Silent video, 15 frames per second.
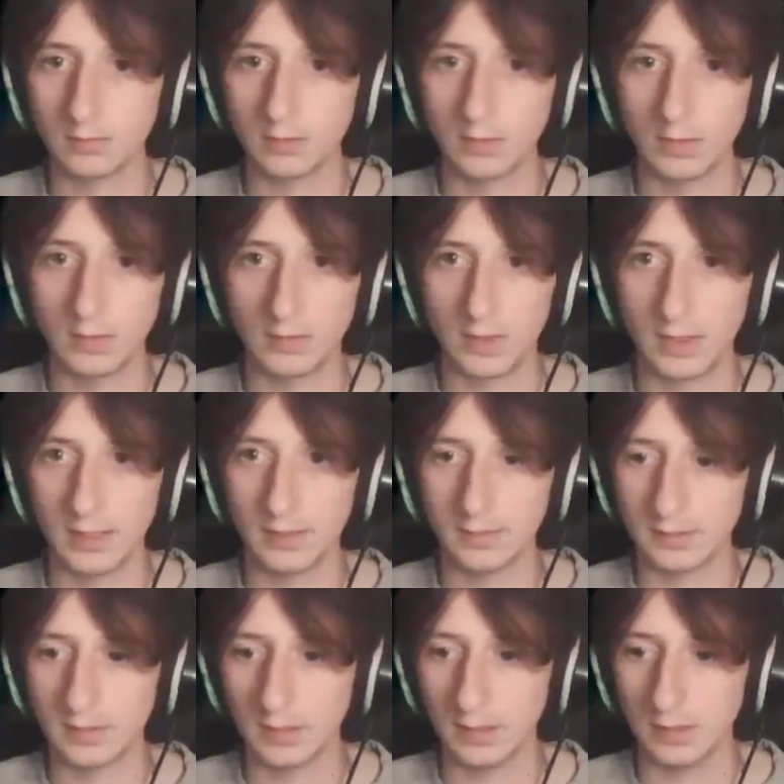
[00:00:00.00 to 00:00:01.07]
It just allows your
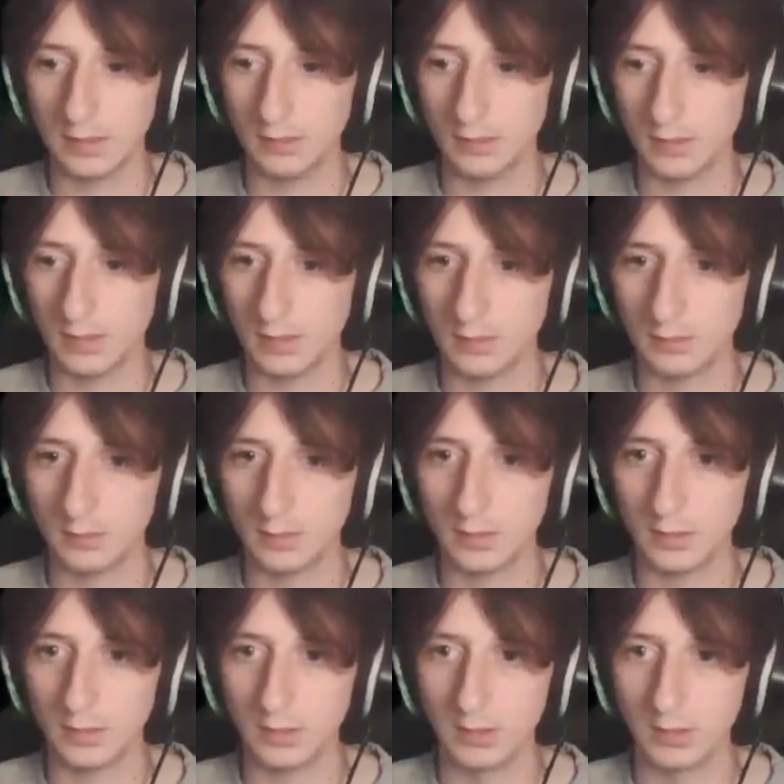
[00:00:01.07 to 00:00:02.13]
ants to get in and around
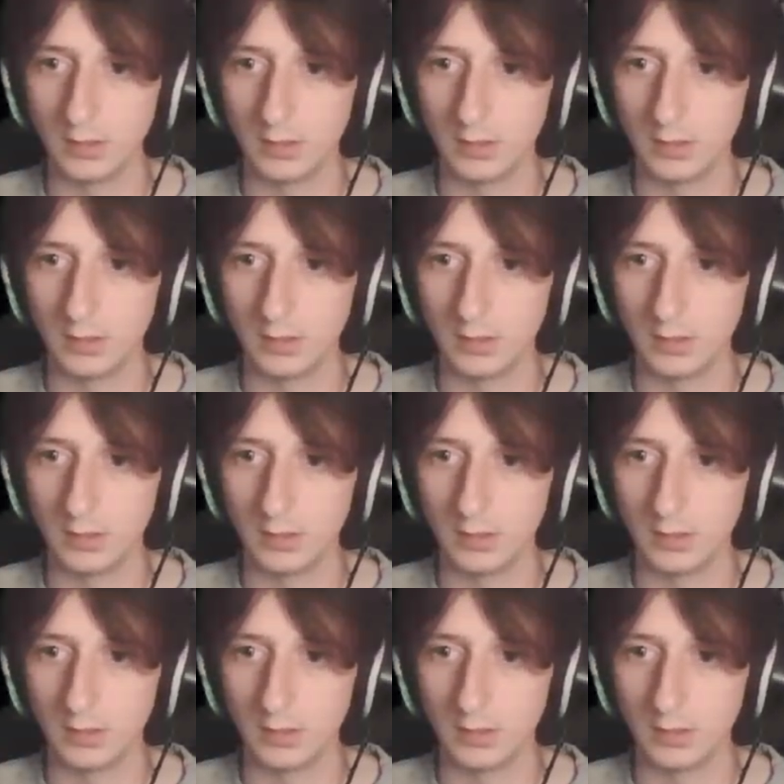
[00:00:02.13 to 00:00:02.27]
quickly.